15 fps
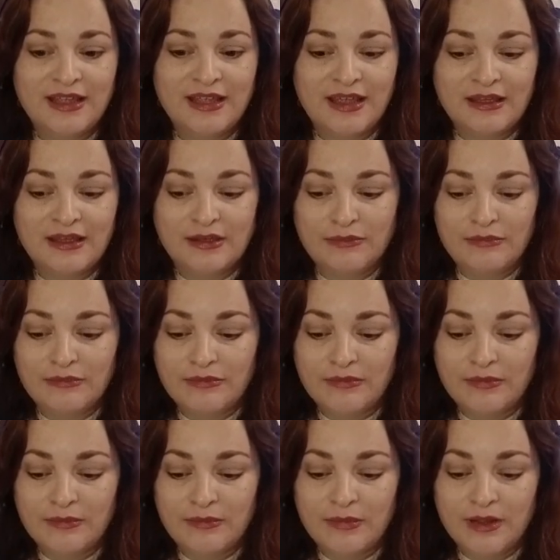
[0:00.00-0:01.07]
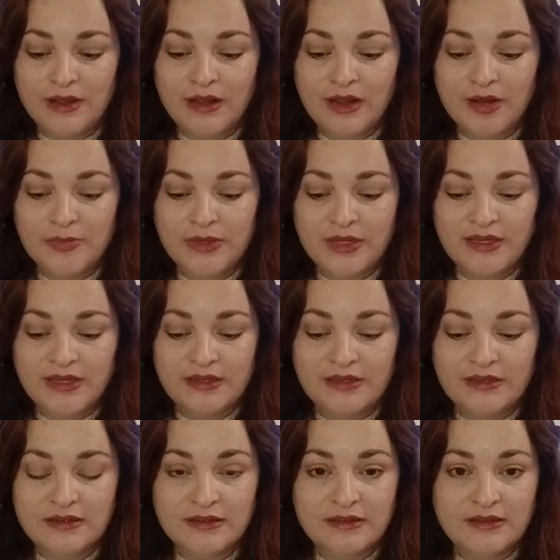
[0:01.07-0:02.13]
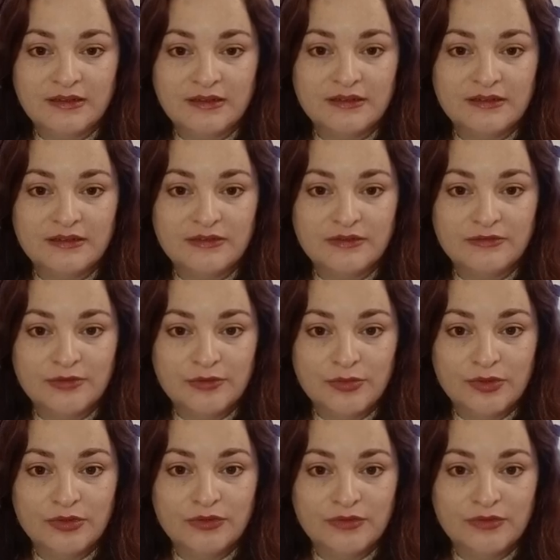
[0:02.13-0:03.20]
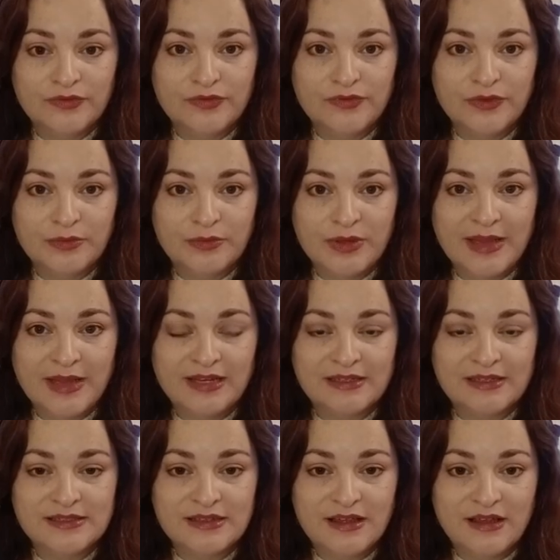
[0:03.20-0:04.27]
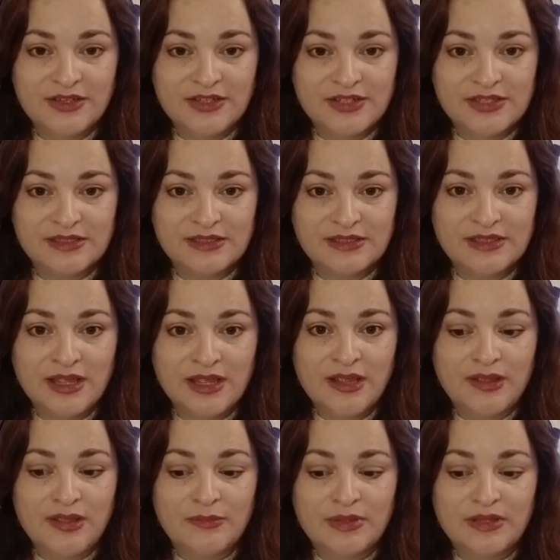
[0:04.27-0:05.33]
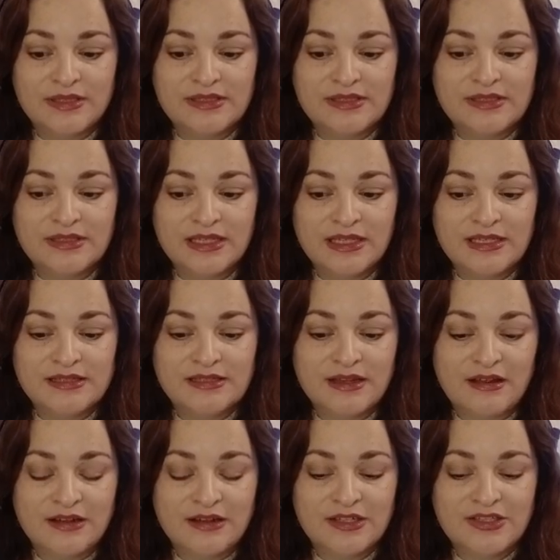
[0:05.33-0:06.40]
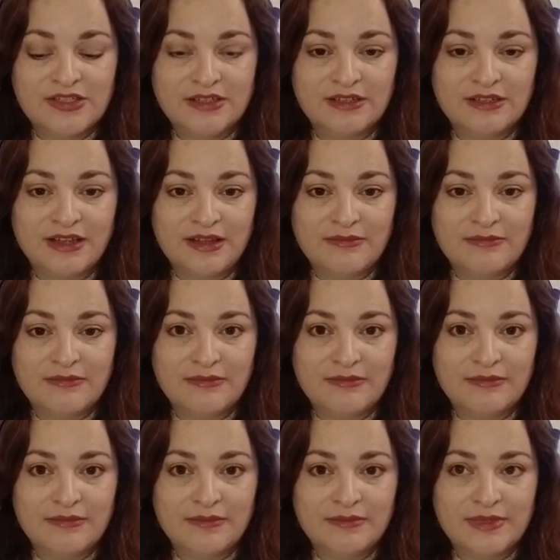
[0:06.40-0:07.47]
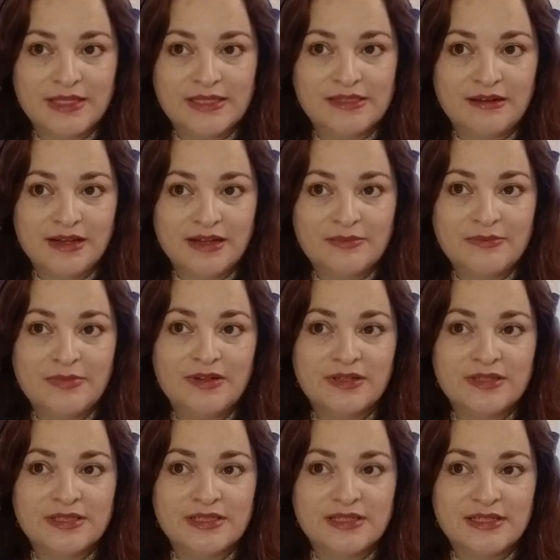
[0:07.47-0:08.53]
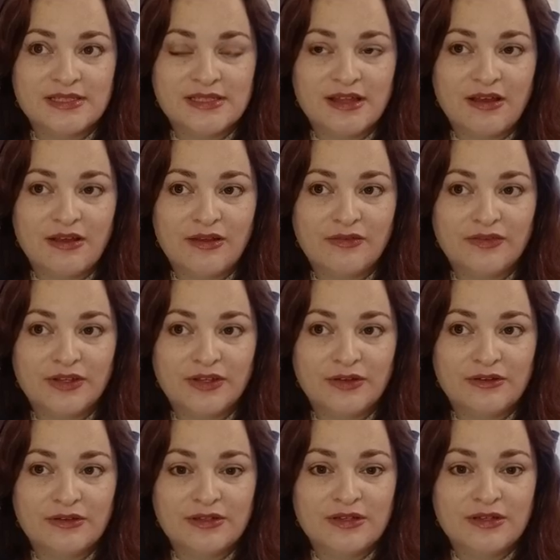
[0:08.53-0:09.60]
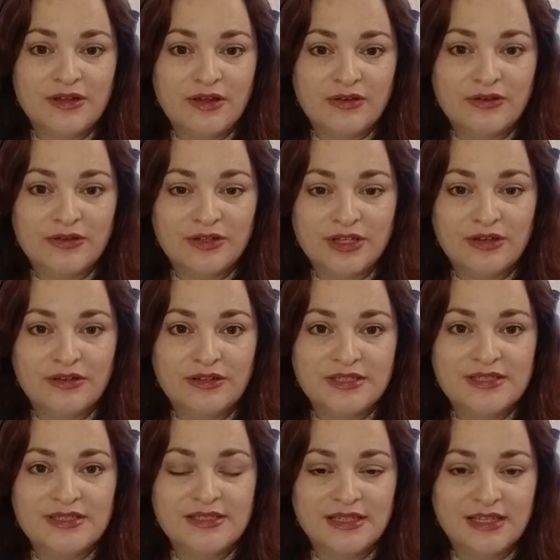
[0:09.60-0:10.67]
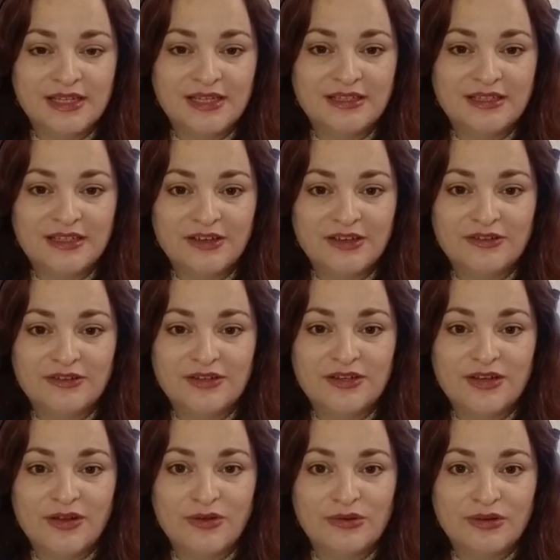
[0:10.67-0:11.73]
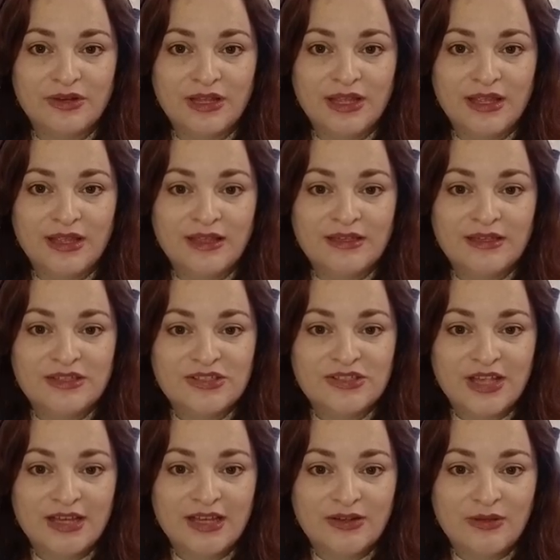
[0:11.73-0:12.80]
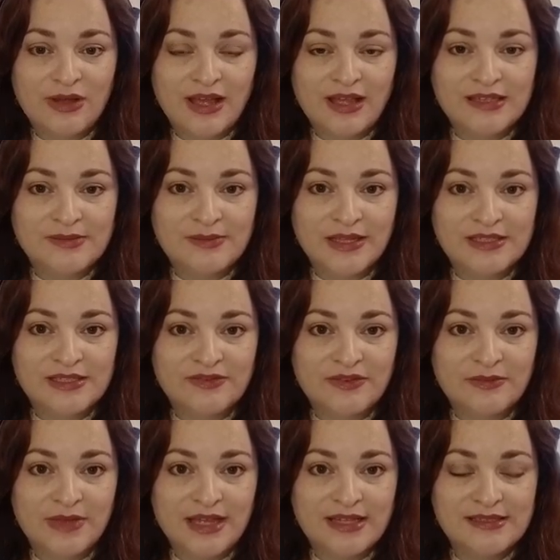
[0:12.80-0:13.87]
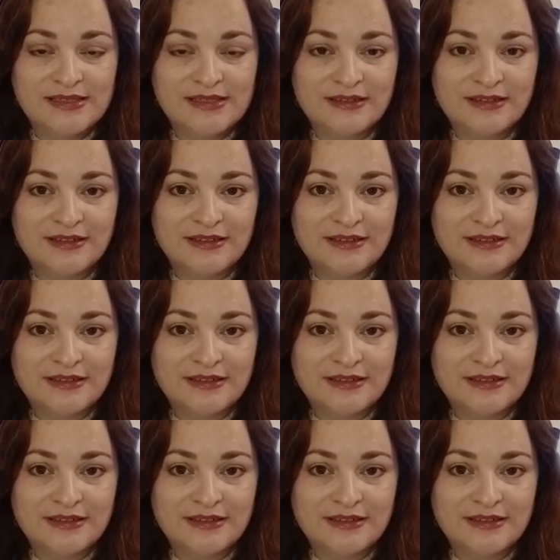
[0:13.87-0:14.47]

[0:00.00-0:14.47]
are being removed from humanity's consciousness, because these are impulses of the unknown, the unseen, the unknown shadow aspects of the masculine.